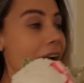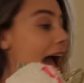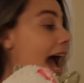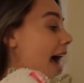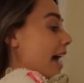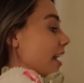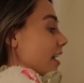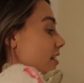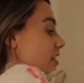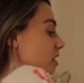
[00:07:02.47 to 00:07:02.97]

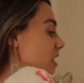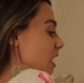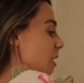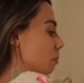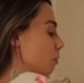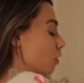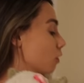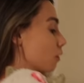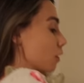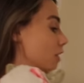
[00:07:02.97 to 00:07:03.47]
had a
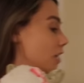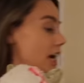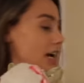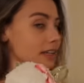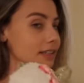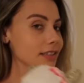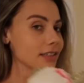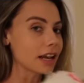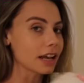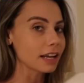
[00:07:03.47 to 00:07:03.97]
sleepover
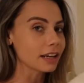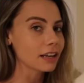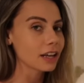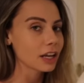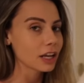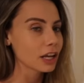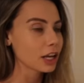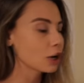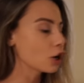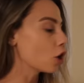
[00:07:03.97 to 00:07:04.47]
last night.
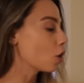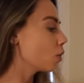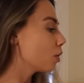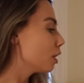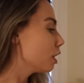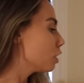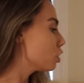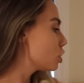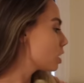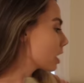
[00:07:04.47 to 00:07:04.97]
You know,
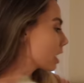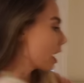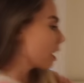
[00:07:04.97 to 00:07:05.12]
check